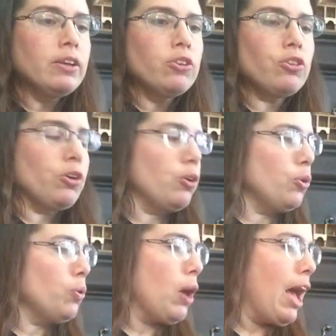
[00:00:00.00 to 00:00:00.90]

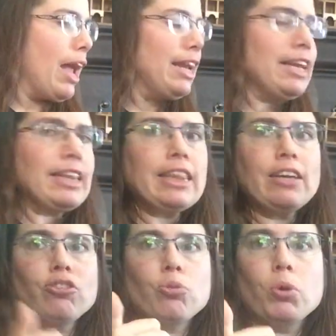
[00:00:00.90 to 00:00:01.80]
So I needed
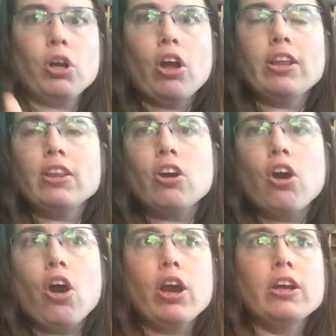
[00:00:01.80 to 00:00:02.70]
things to work on in the car,